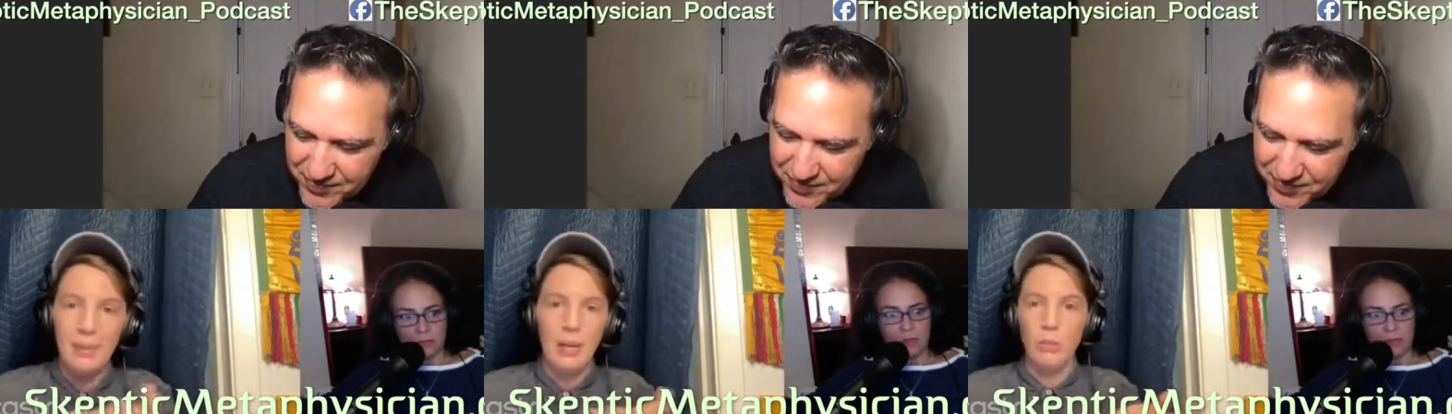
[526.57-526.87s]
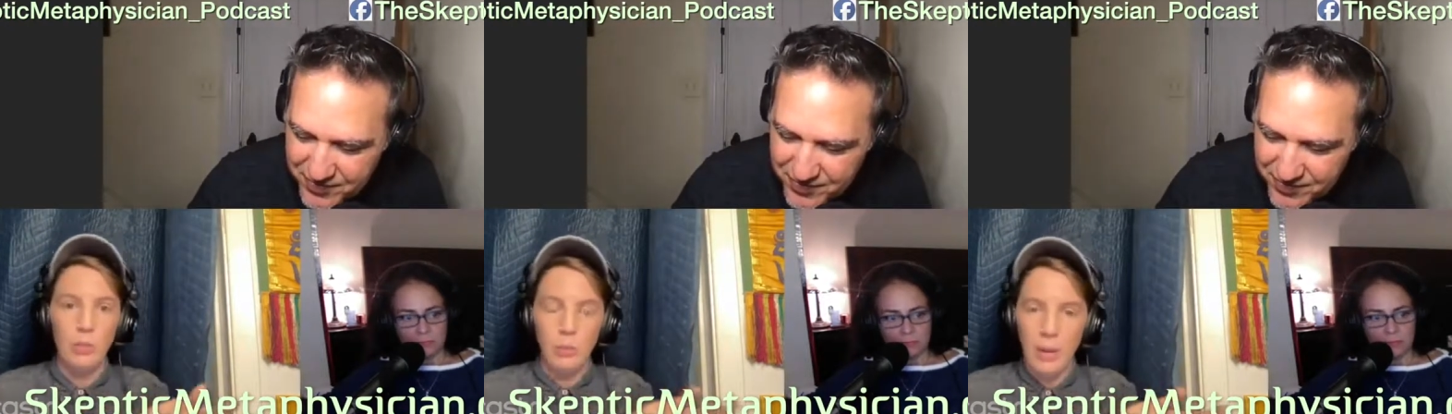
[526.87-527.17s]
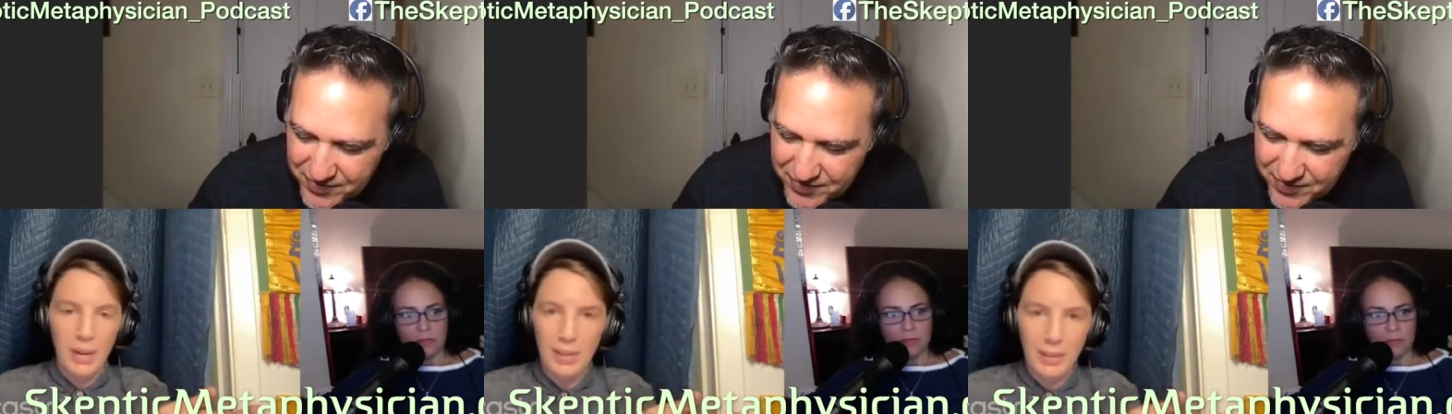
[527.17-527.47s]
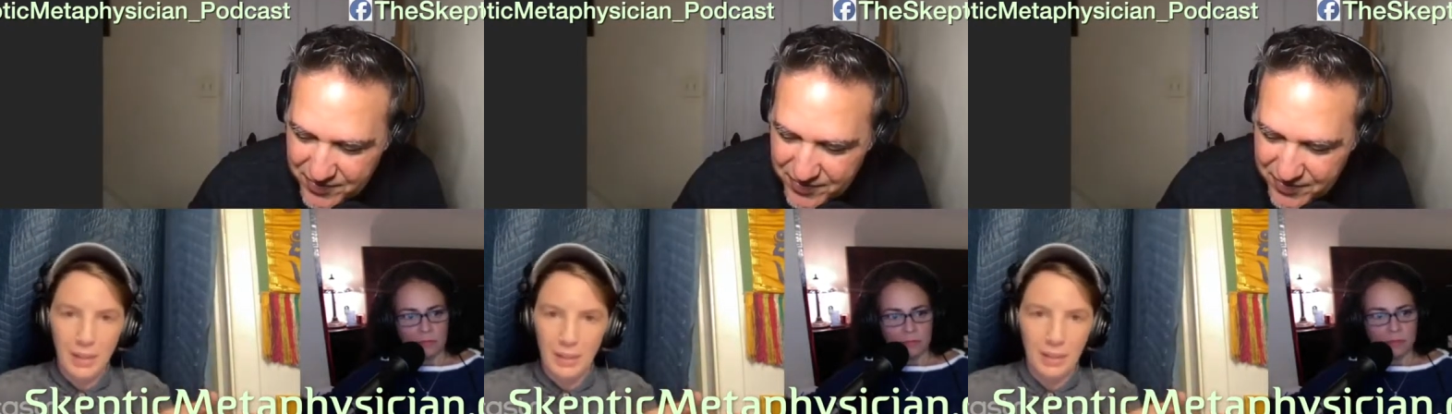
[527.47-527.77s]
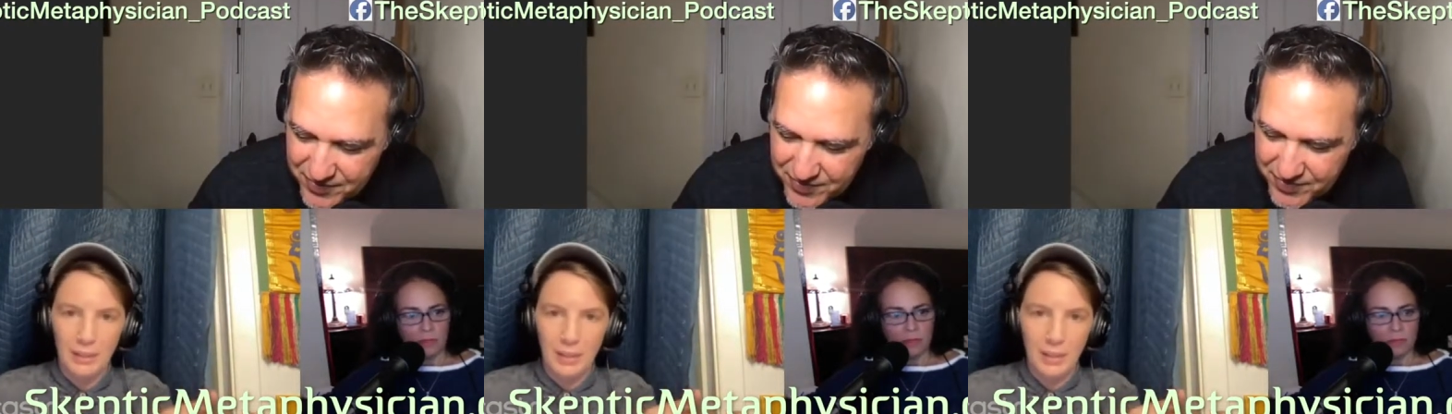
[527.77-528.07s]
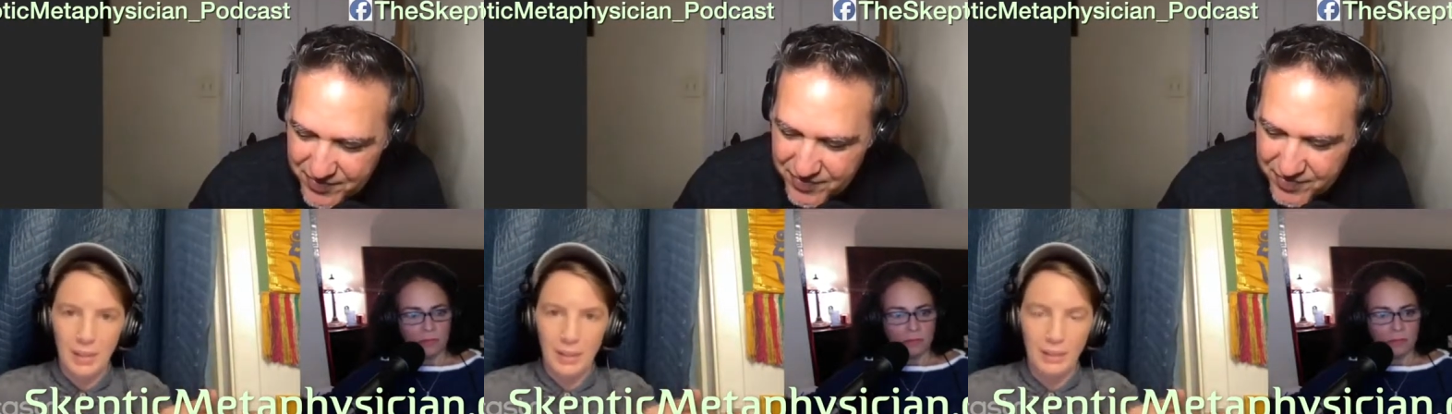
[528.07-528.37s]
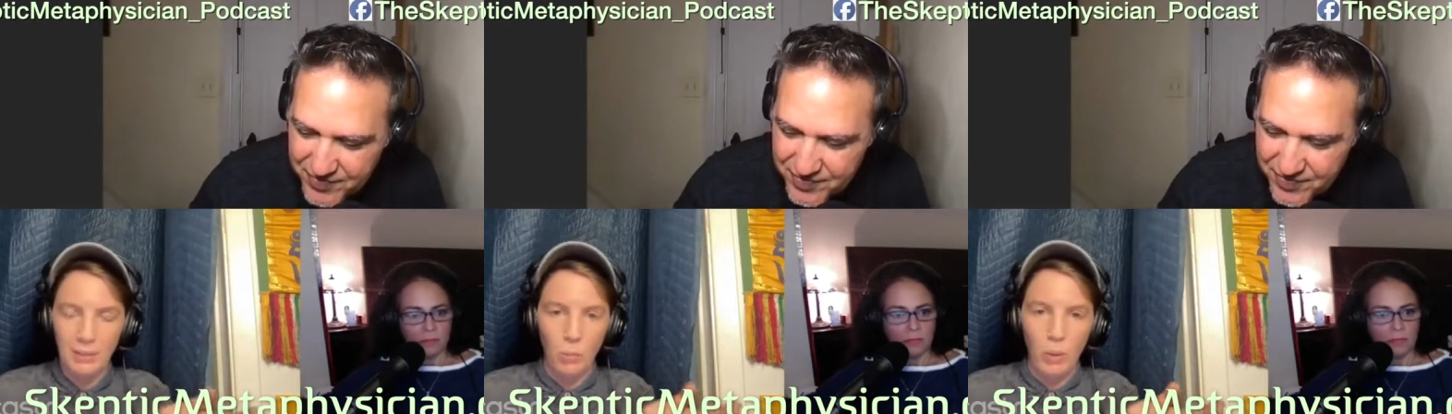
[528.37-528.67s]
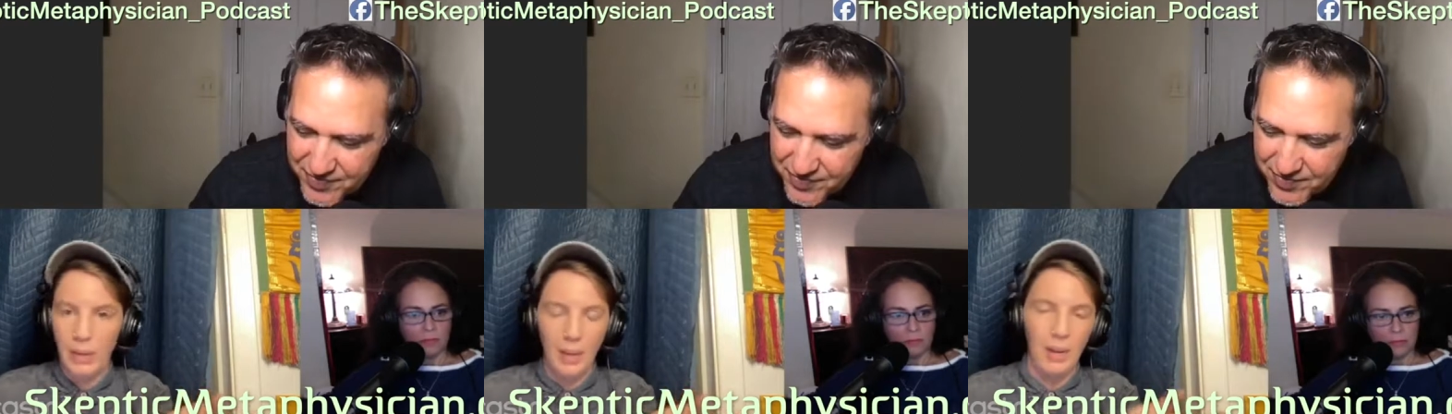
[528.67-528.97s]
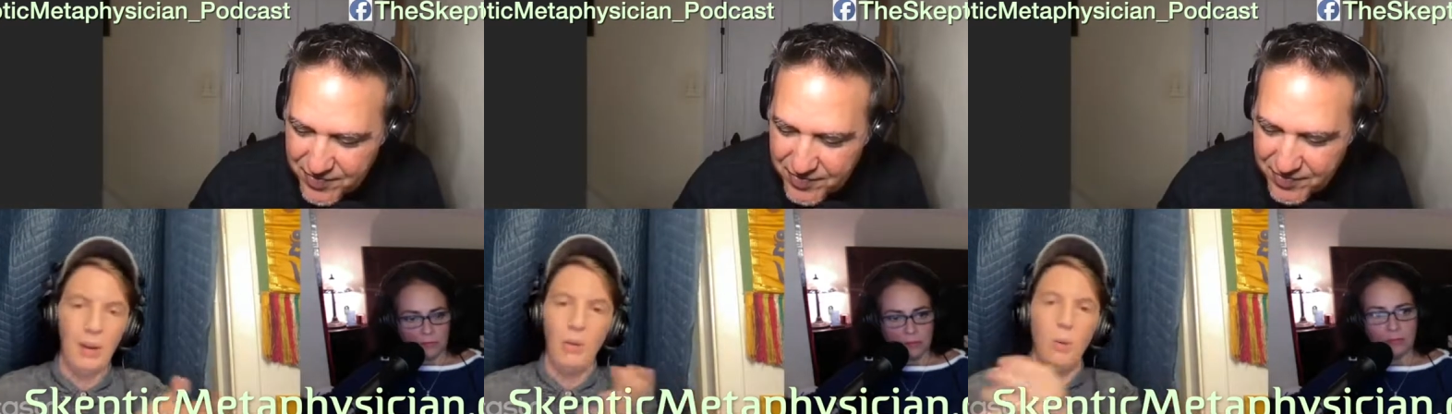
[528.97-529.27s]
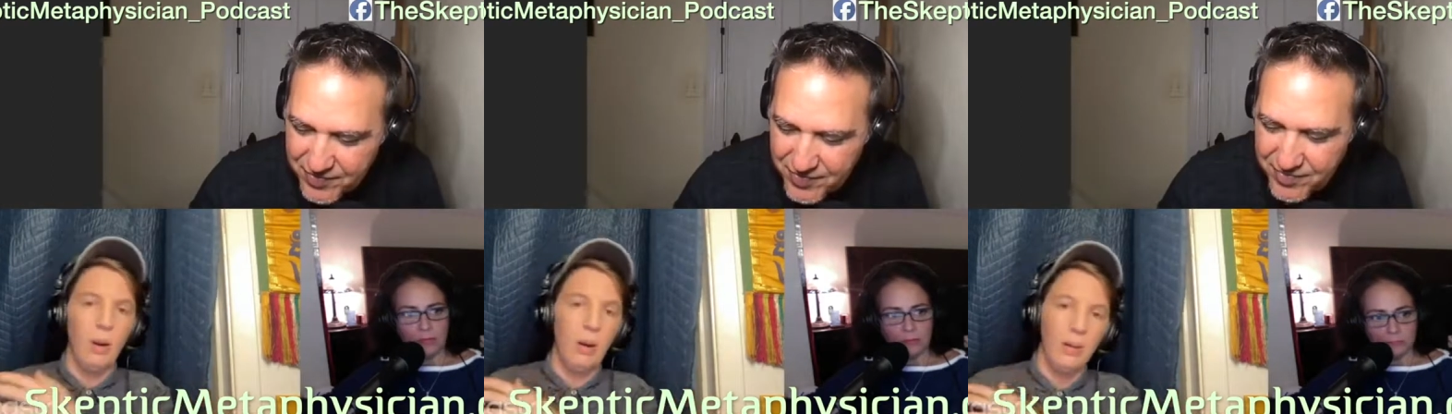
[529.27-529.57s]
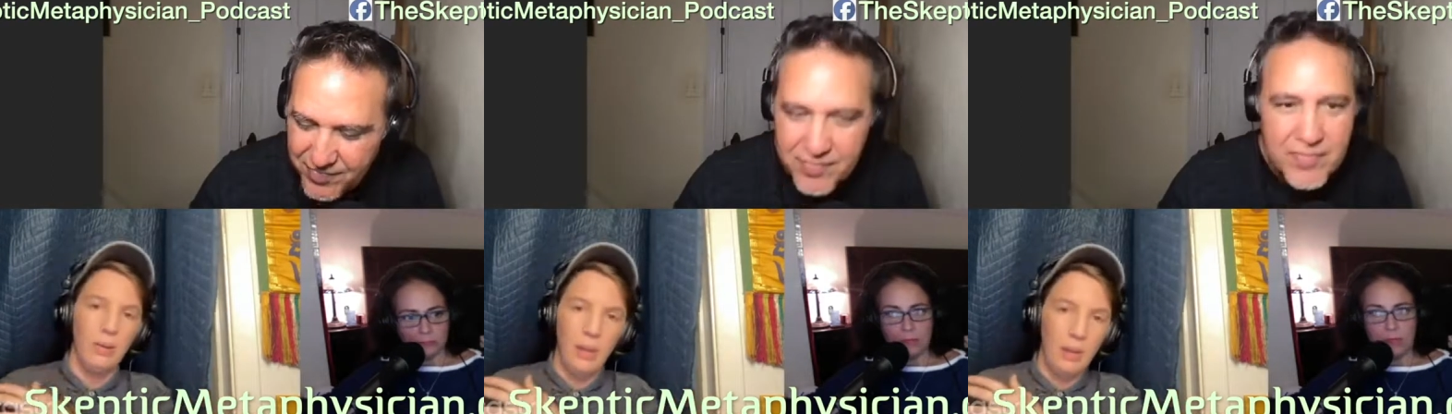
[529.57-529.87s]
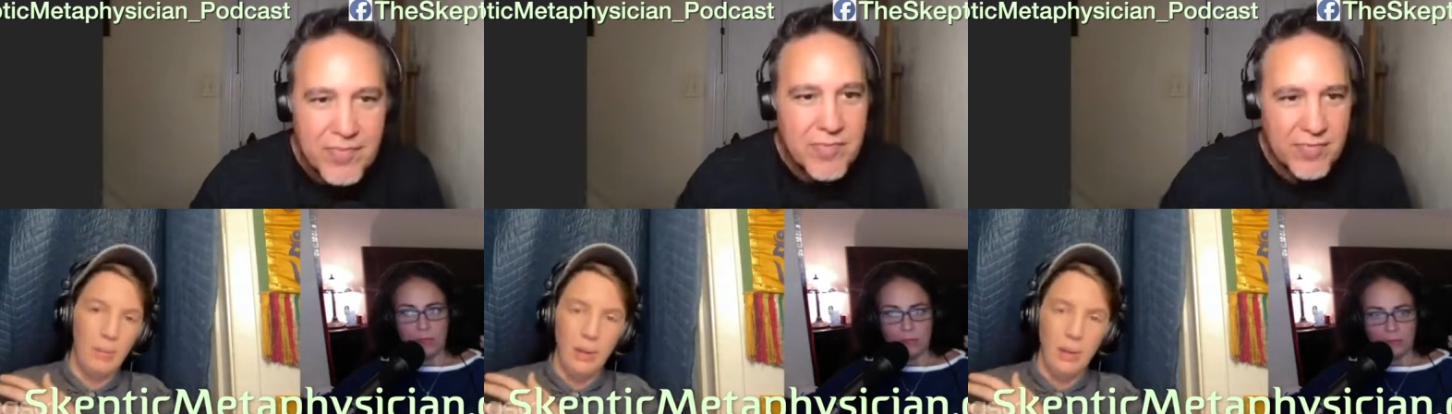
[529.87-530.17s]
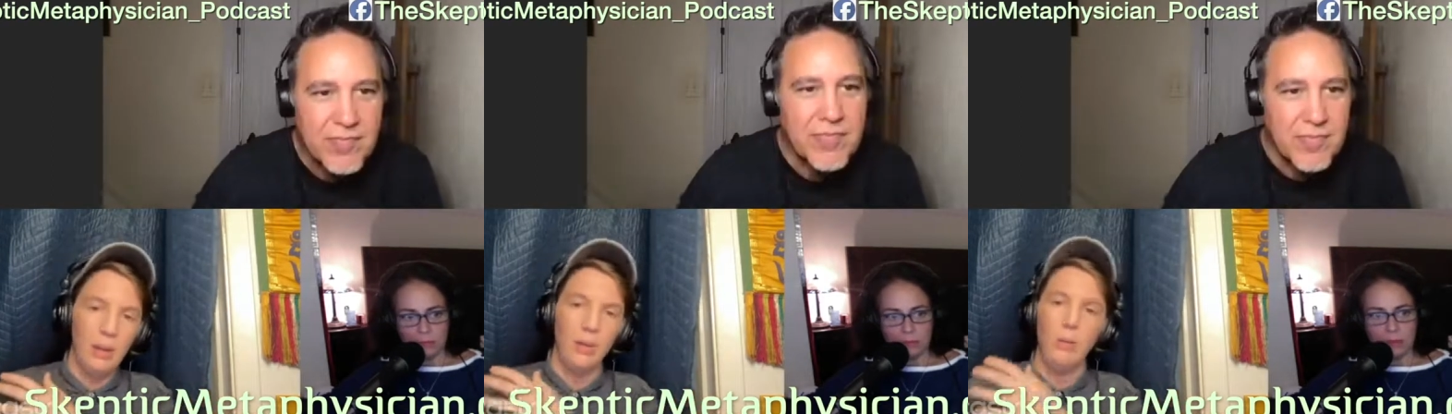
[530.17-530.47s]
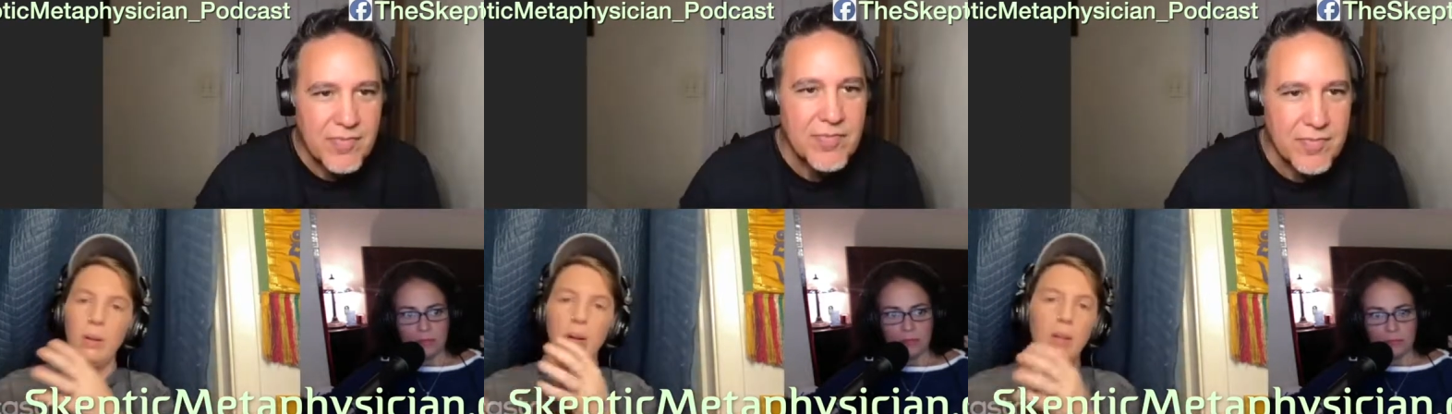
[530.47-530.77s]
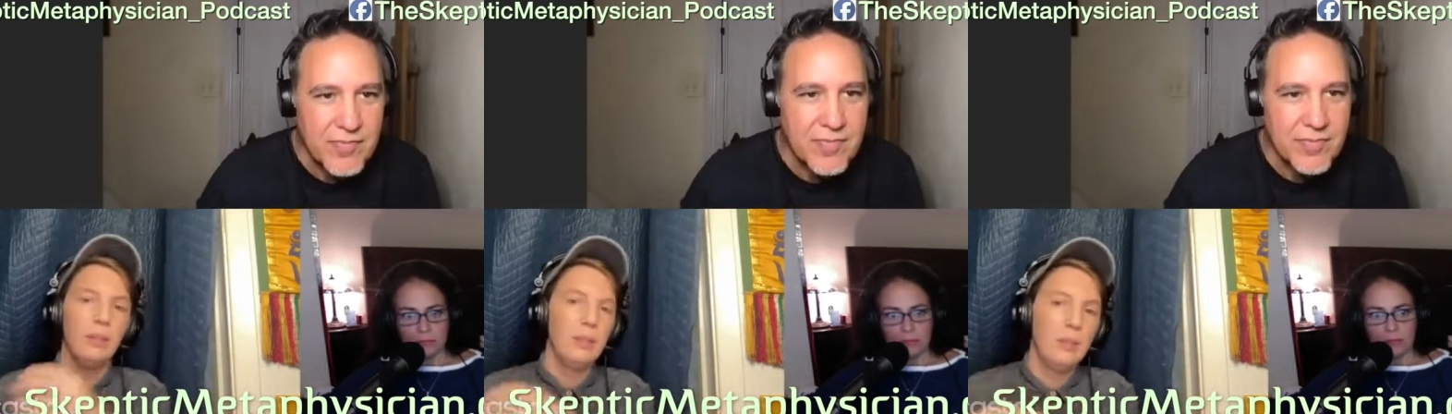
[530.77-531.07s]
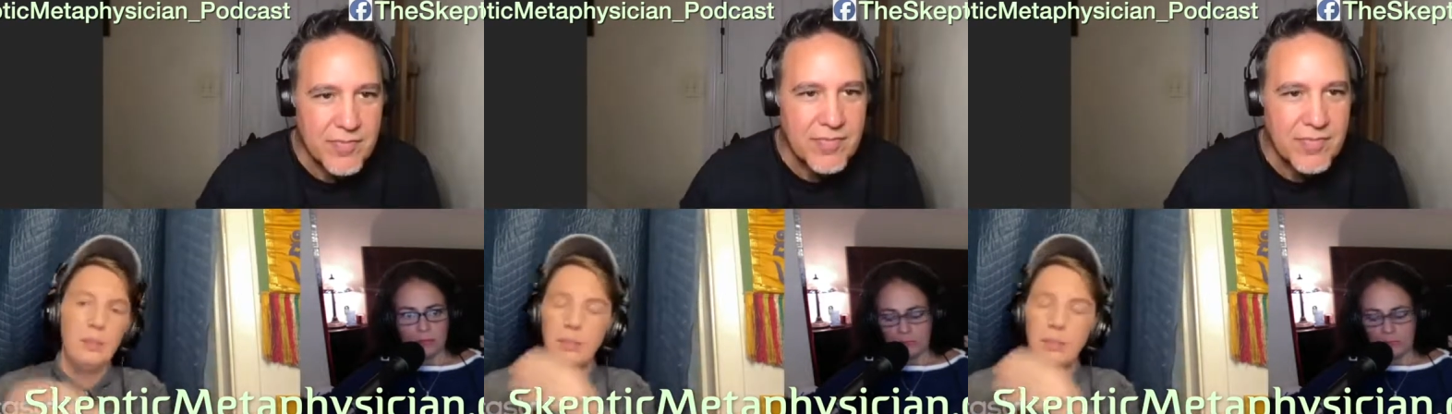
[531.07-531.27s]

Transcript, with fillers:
Speaker 1: but they don't do anything that's in Wiccan or Thelema or